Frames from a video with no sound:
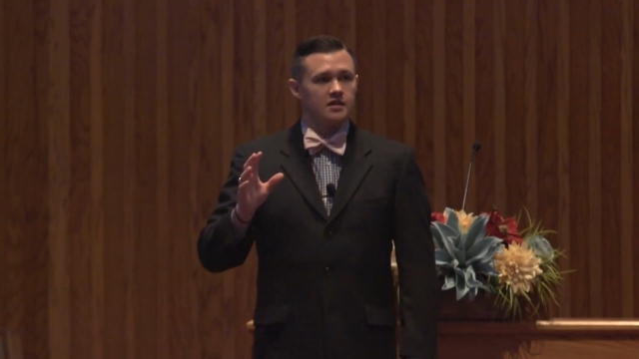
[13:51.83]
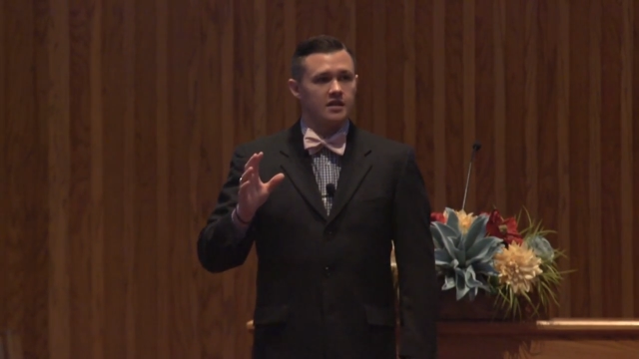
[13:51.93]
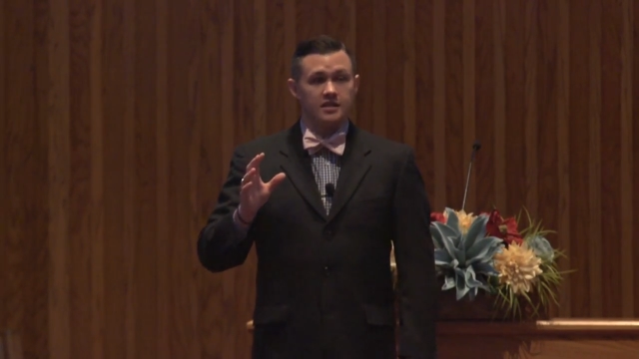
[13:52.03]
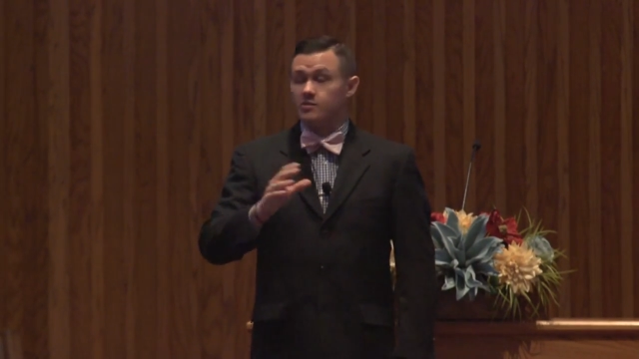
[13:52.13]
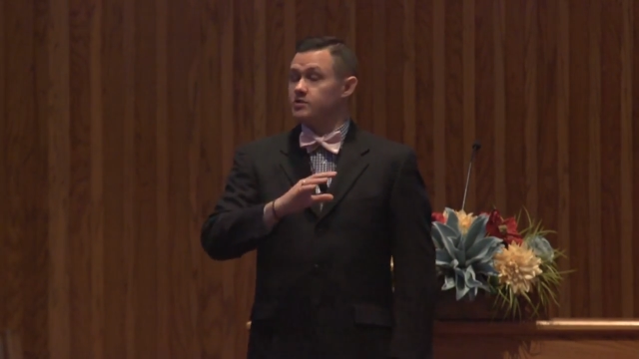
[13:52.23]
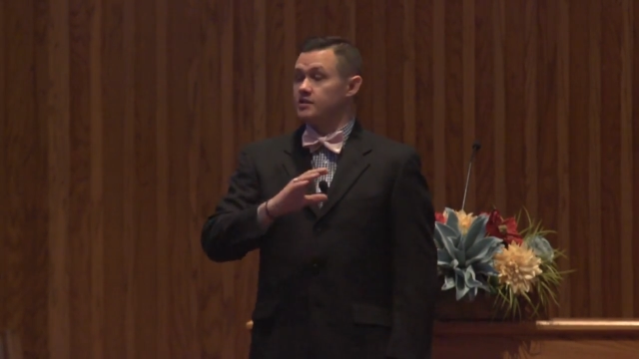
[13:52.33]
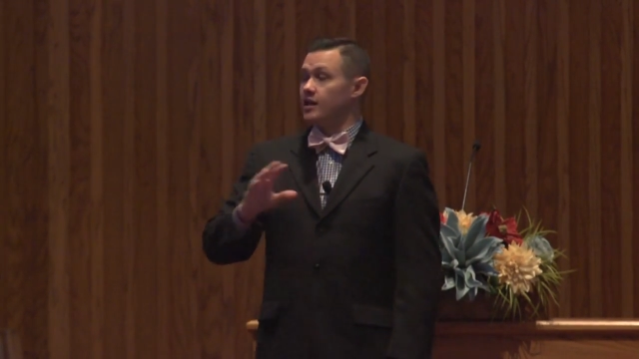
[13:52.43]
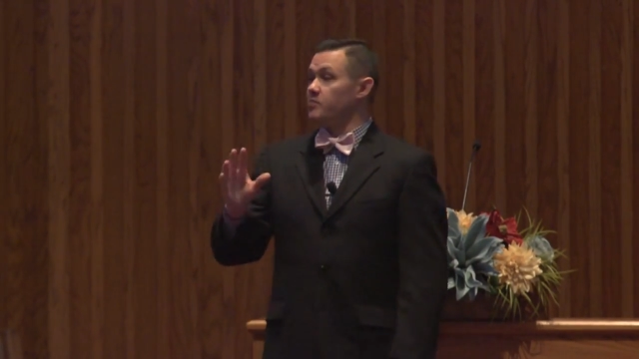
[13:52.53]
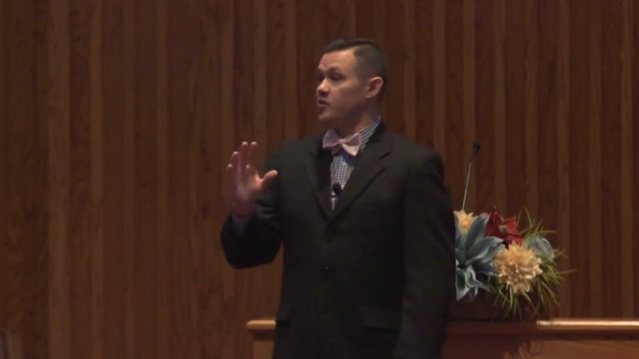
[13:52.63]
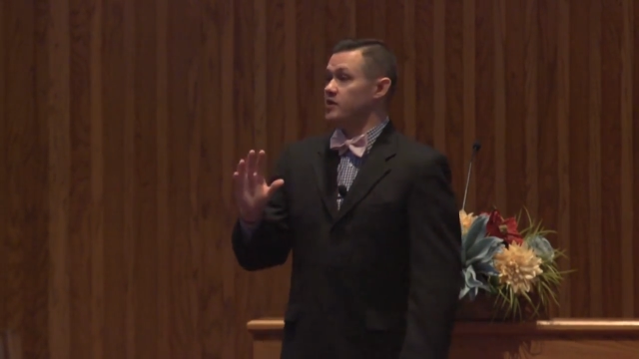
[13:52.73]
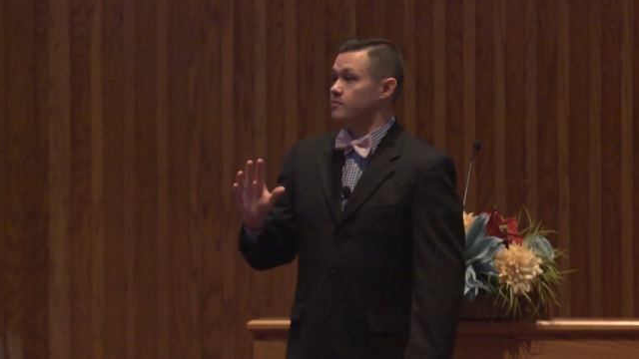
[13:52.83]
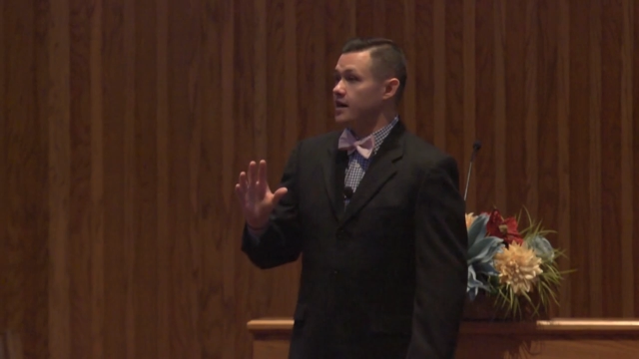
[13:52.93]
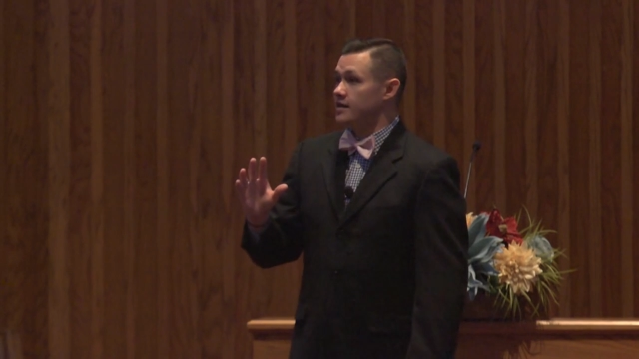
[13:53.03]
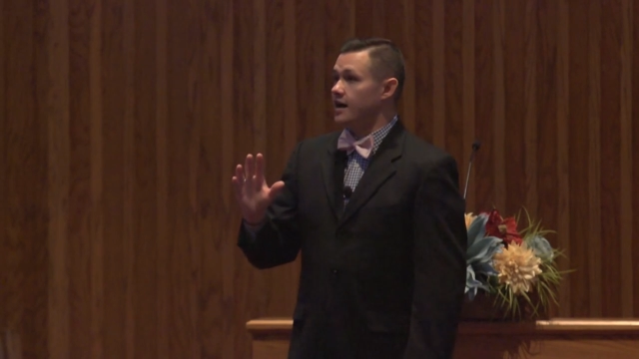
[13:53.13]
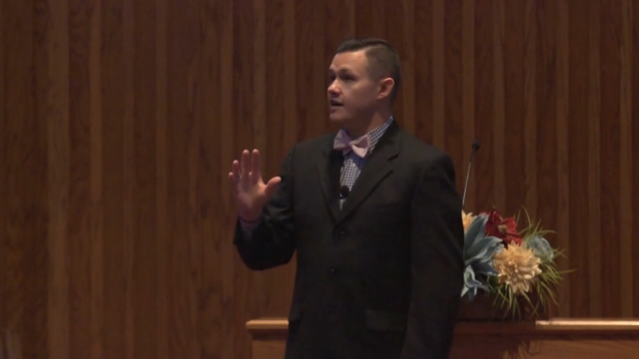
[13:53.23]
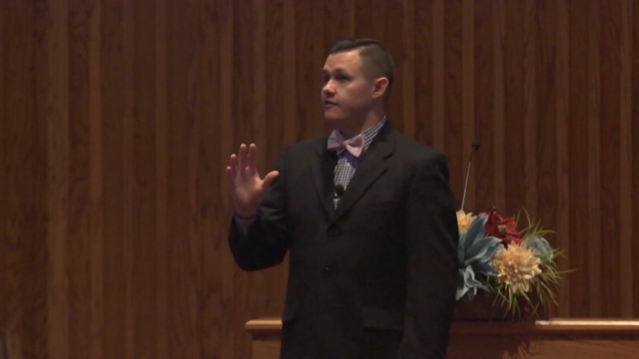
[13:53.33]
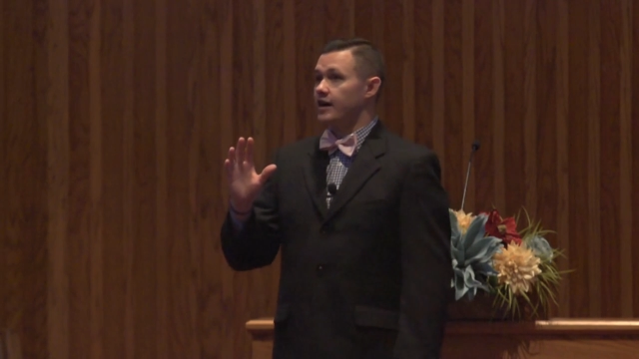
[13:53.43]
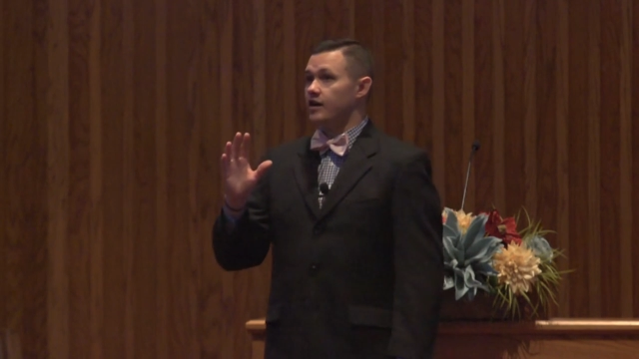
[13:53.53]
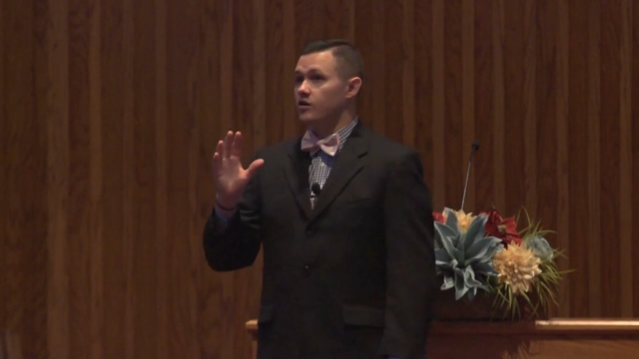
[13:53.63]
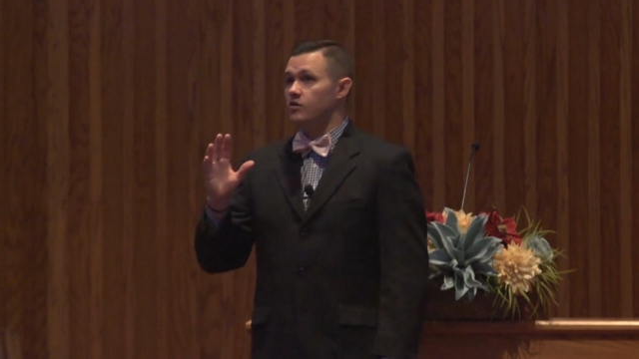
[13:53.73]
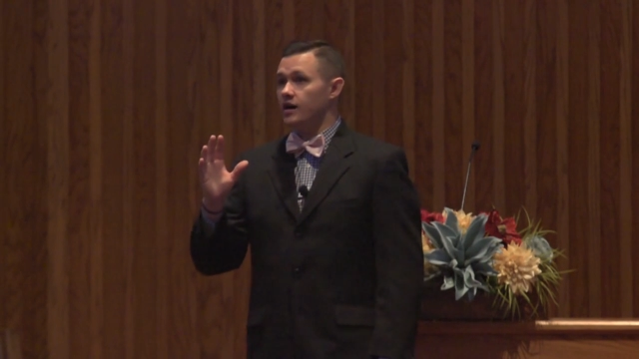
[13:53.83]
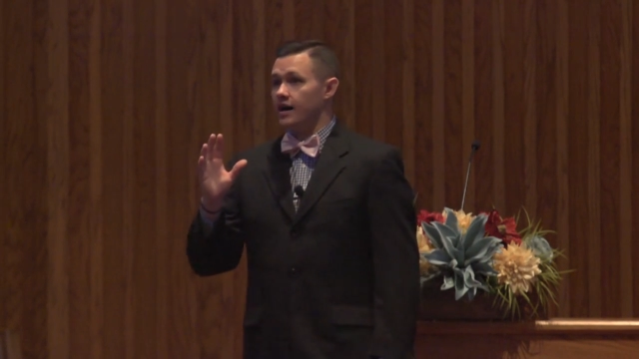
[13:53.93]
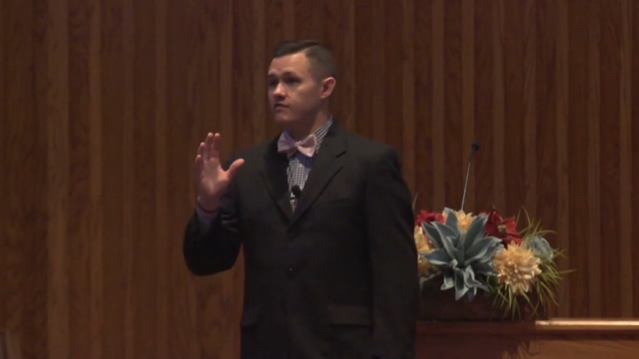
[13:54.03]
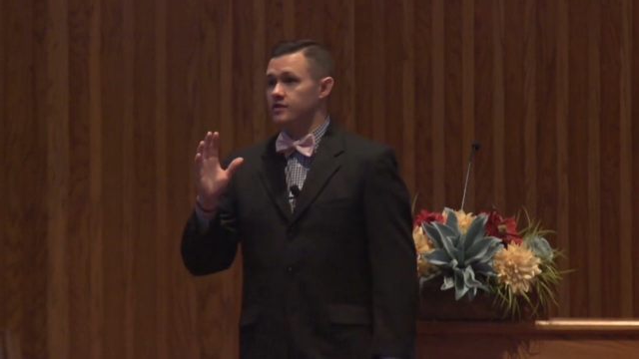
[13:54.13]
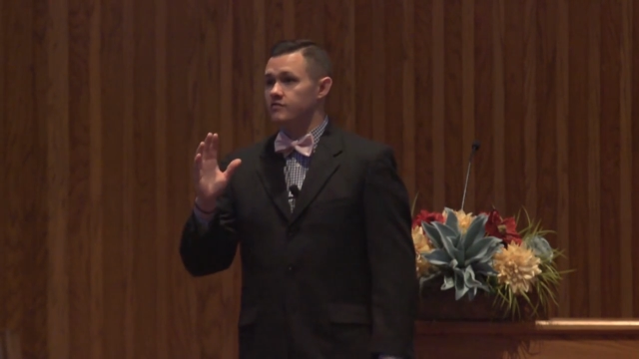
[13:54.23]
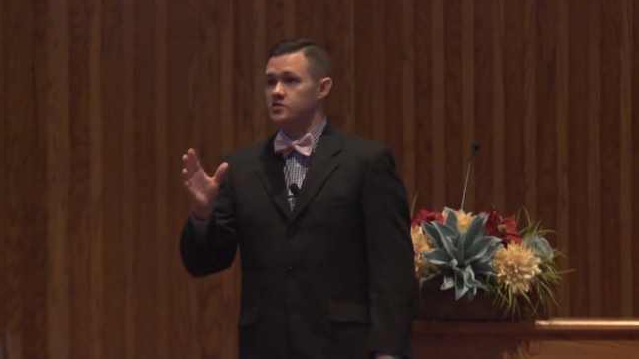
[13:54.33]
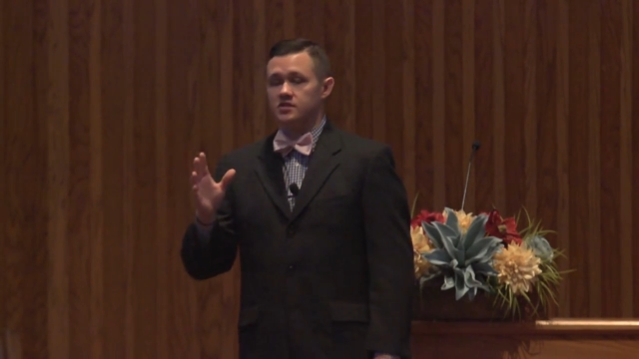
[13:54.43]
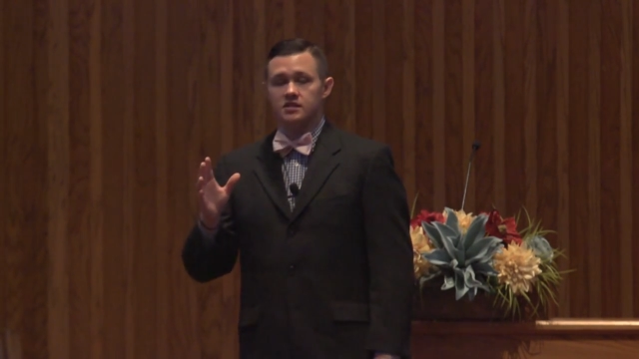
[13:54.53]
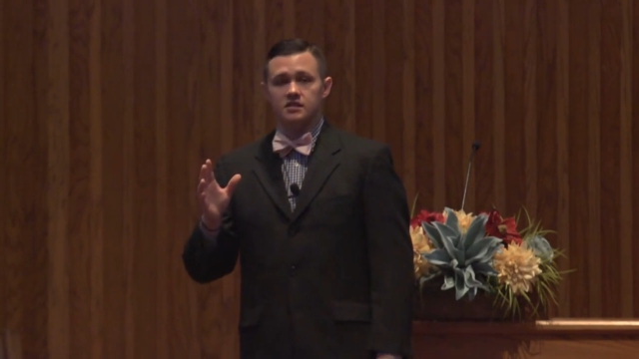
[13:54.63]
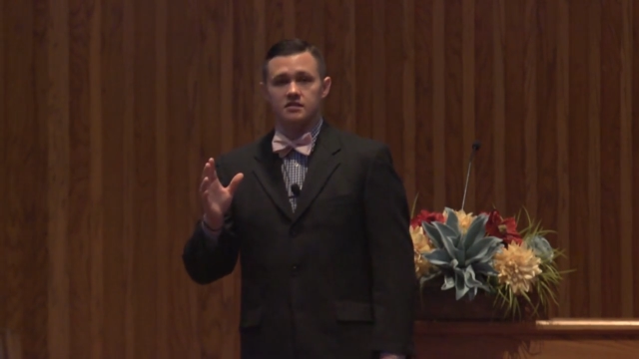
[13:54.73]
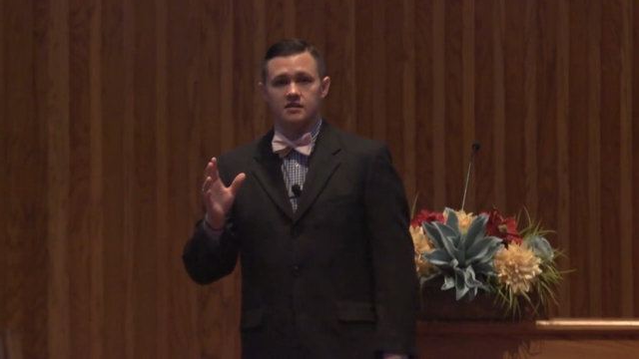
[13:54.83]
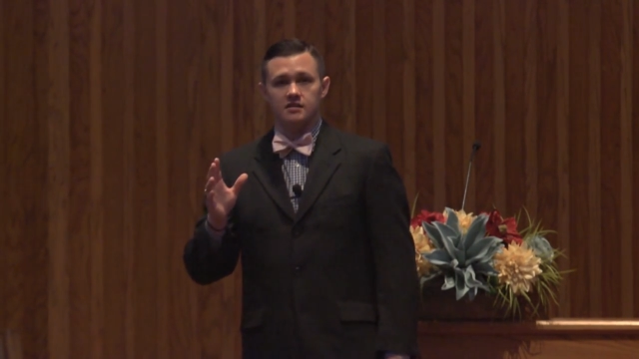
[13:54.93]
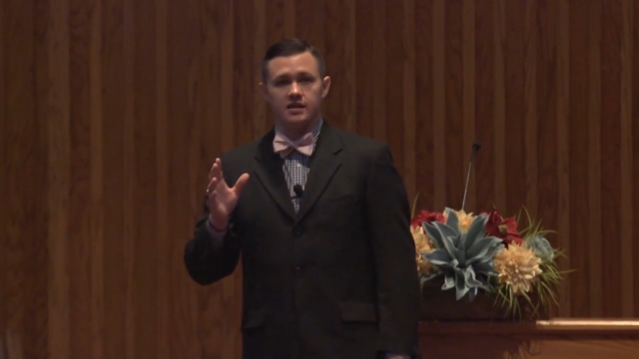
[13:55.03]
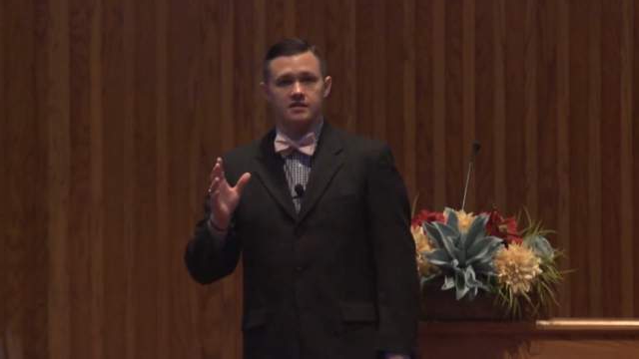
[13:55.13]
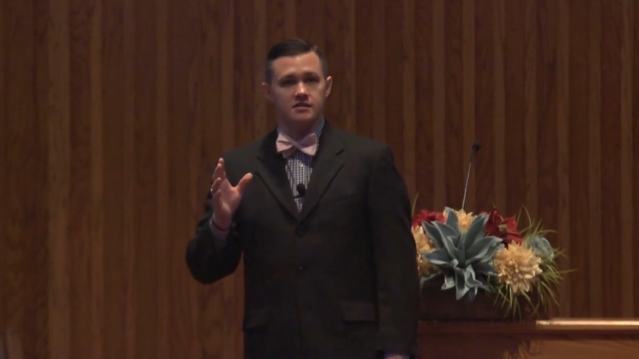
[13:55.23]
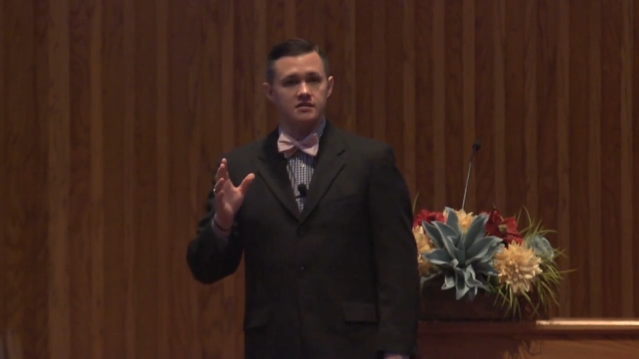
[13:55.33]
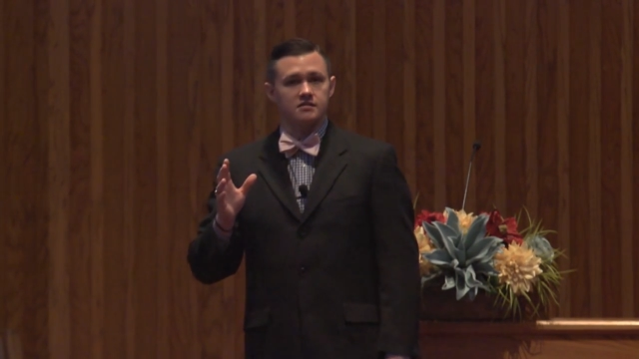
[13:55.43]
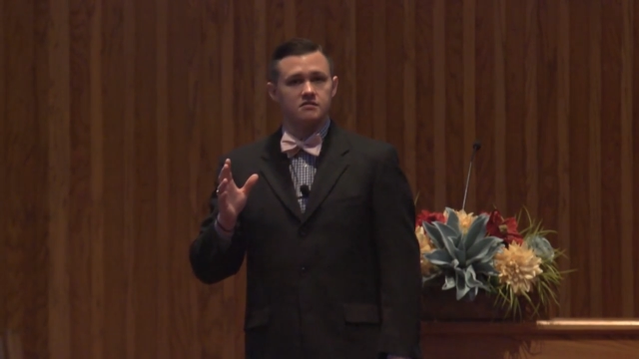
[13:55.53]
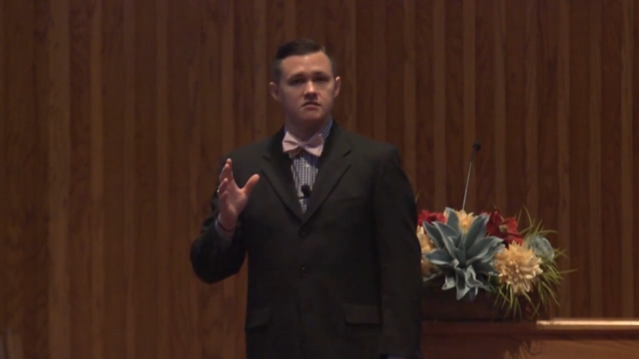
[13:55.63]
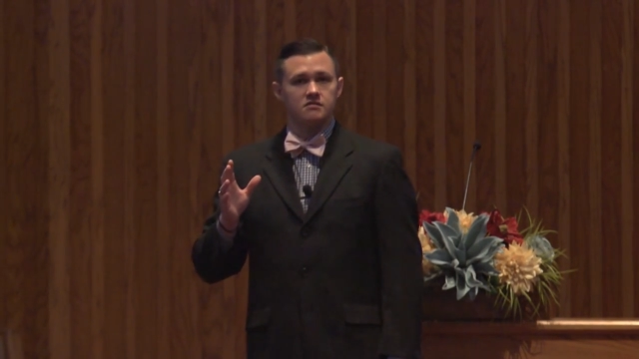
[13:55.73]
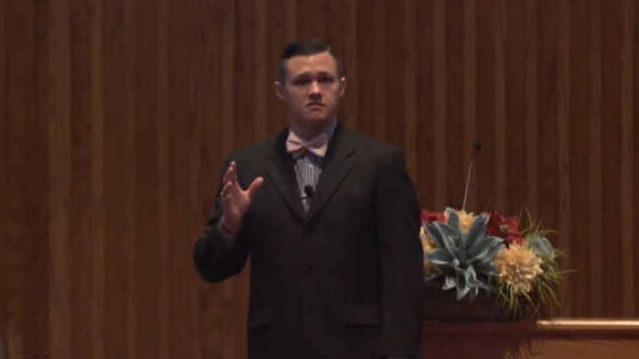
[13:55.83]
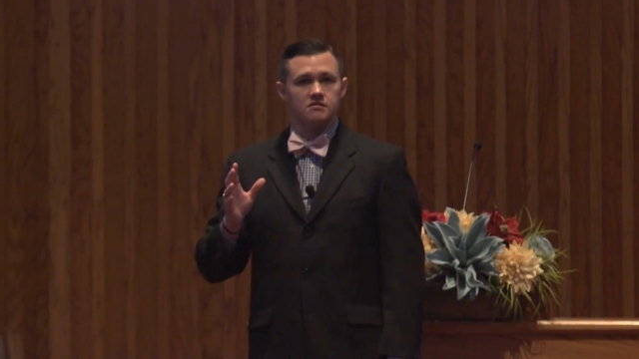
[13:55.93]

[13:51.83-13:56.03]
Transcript: And up to that point in my life, I go, I've never seen anything like this.